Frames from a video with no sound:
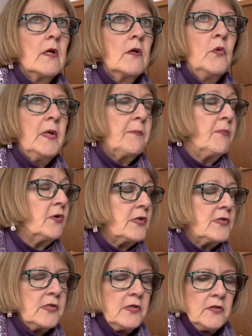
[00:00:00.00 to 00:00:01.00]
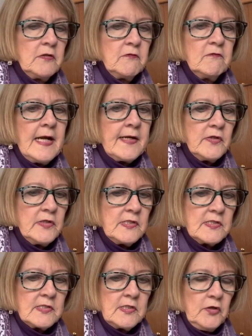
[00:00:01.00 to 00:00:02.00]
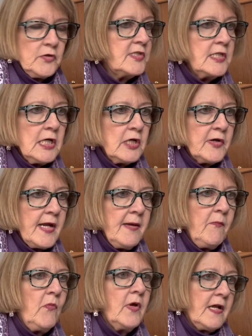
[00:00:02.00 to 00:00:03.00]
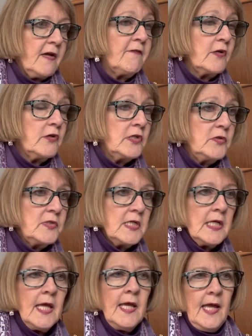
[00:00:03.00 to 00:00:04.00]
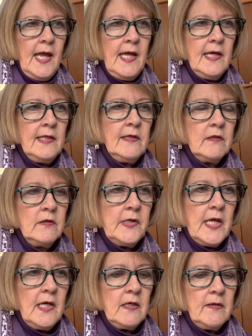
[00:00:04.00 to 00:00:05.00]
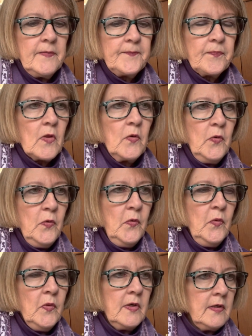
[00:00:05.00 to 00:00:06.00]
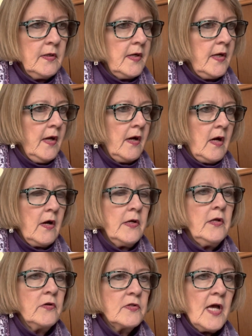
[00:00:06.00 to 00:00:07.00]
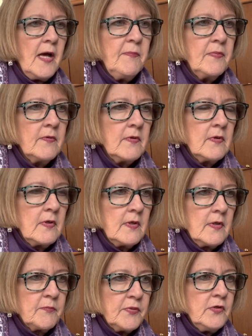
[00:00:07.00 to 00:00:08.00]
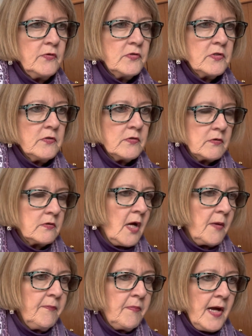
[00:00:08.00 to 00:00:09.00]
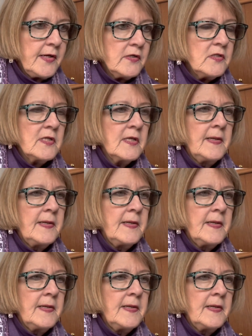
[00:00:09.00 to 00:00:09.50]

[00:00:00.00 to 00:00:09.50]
QuickBooks, your records, your CRM, whatever you're using, and look at who are your top producers, top buyers,